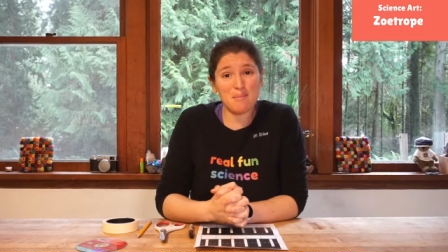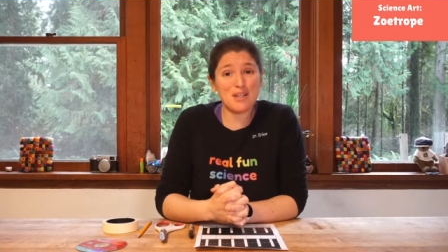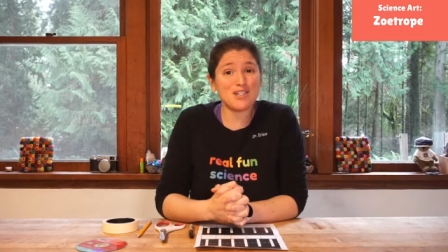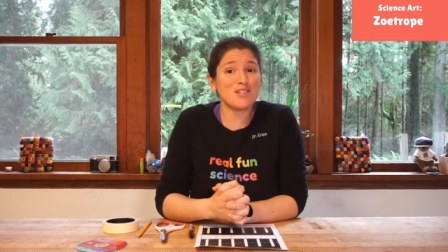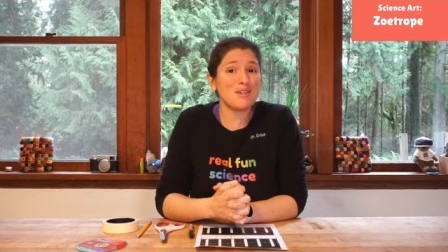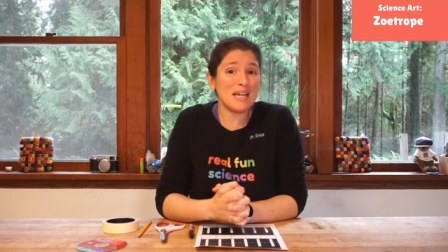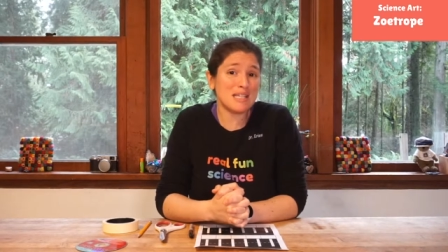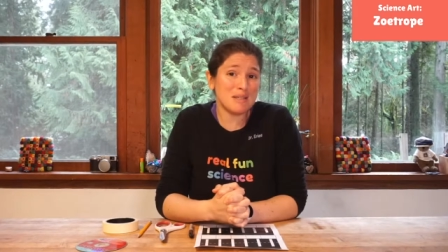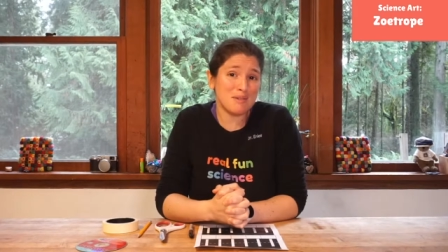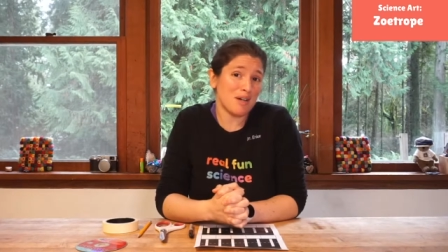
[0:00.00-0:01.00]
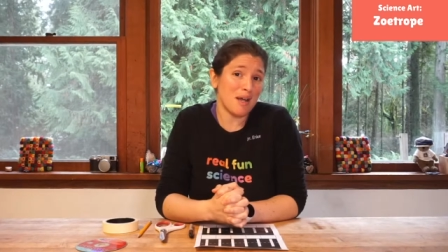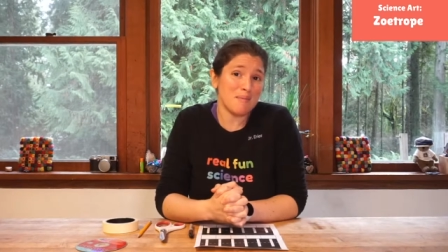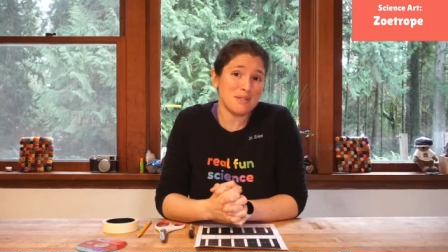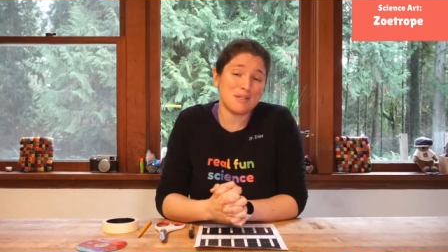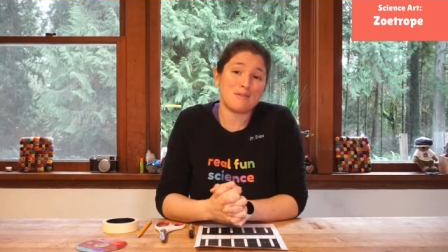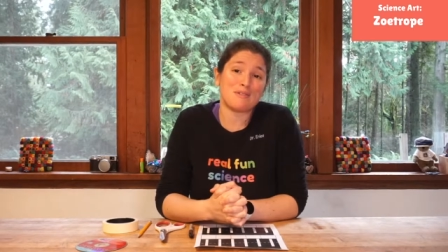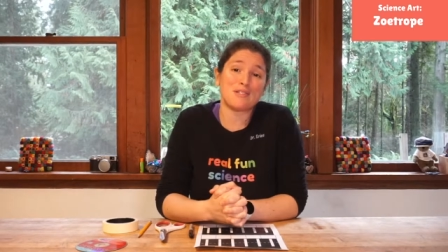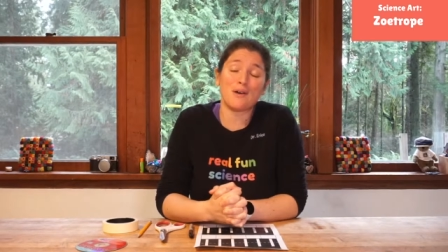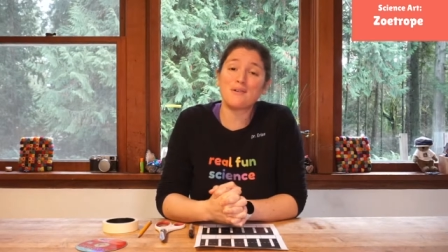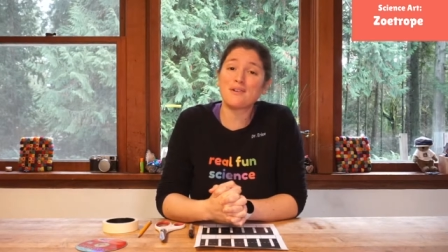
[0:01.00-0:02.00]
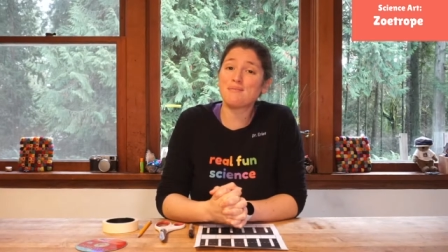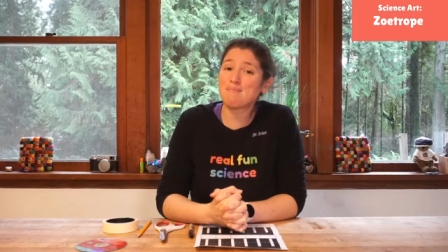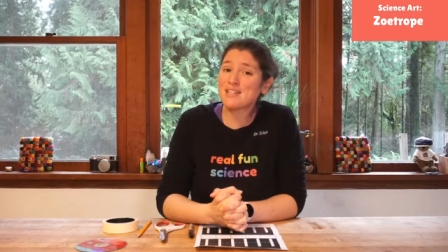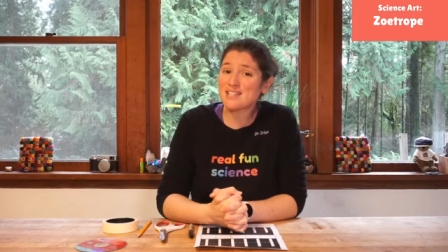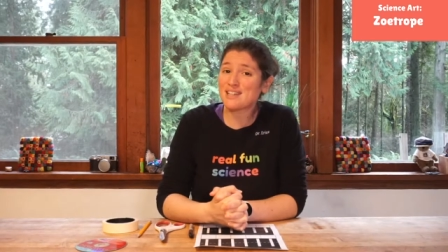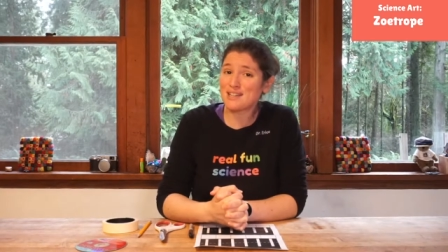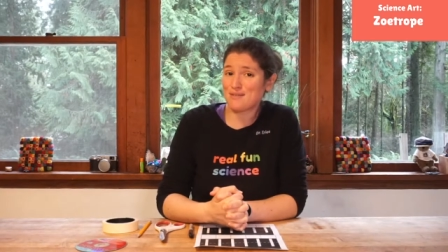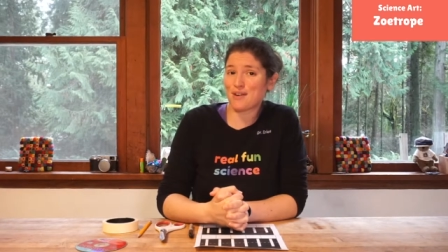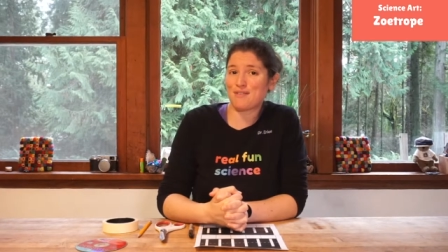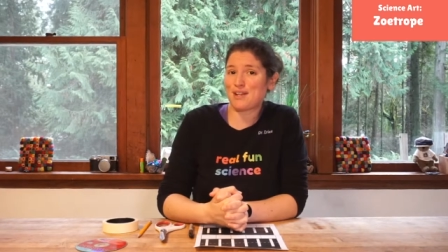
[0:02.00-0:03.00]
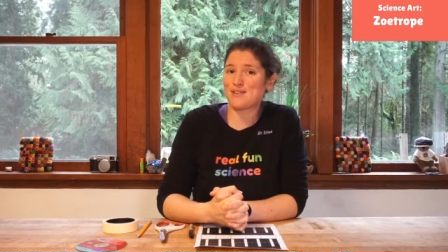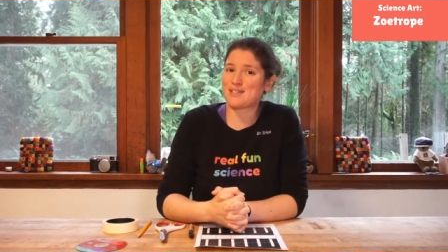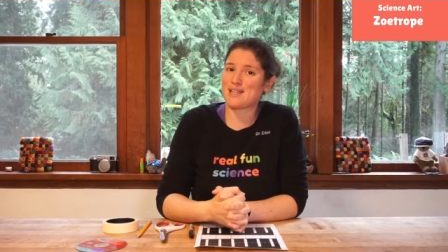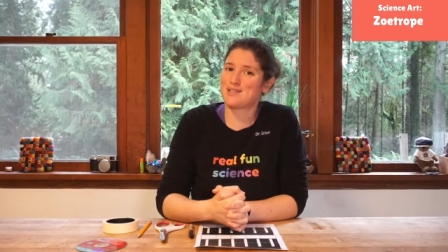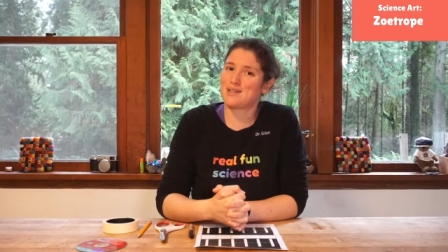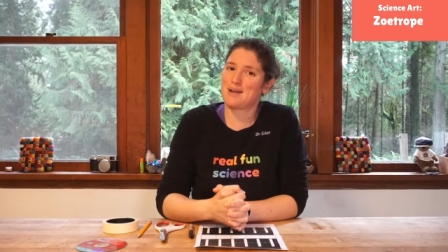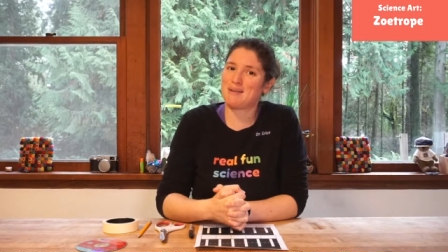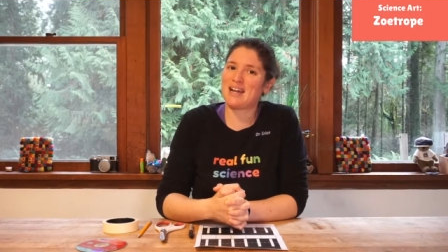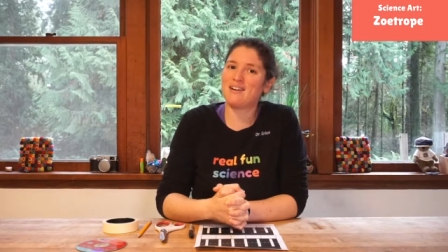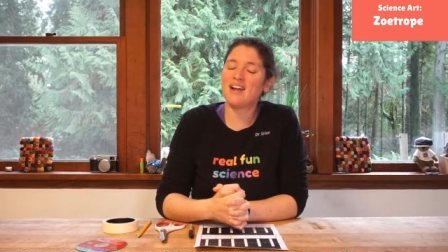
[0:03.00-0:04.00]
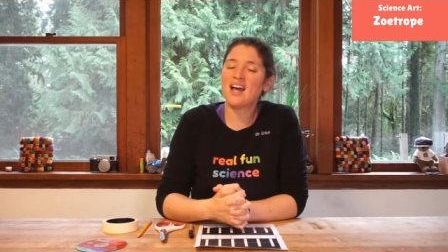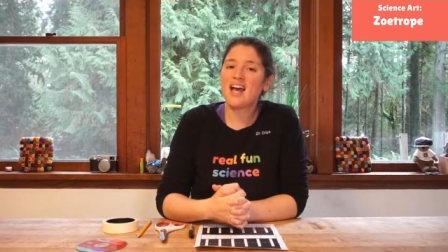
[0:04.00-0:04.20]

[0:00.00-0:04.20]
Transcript: Make sure you hit subscribe so you don't miss any of our videos as they're coming out.